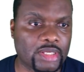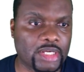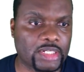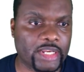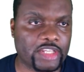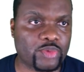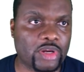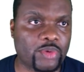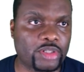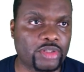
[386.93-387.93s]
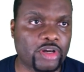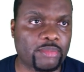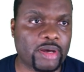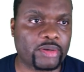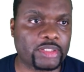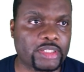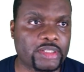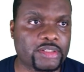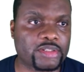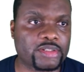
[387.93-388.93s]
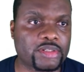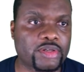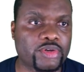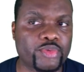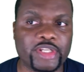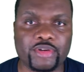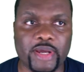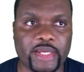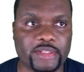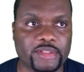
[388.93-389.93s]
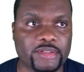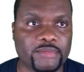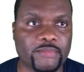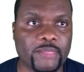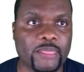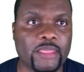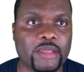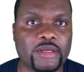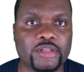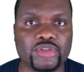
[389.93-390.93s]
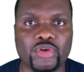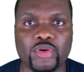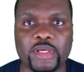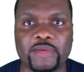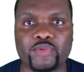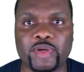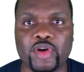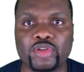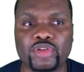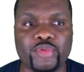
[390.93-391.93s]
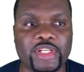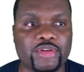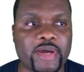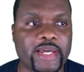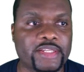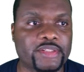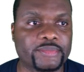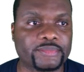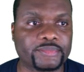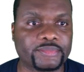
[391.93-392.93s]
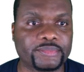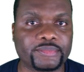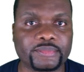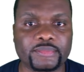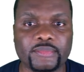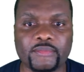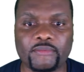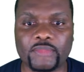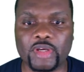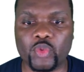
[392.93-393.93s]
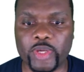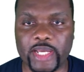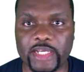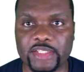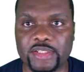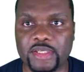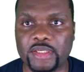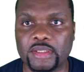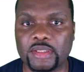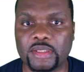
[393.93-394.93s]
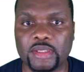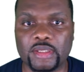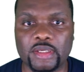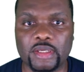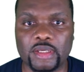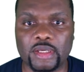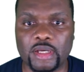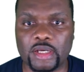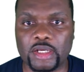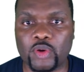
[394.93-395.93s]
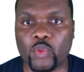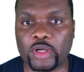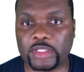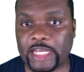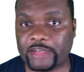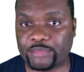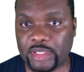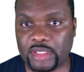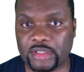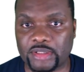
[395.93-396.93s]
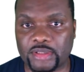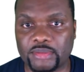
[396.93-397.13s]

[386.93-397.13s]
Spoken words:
The next one I want to talk about is retries. So if we go to retries, we can see what that means.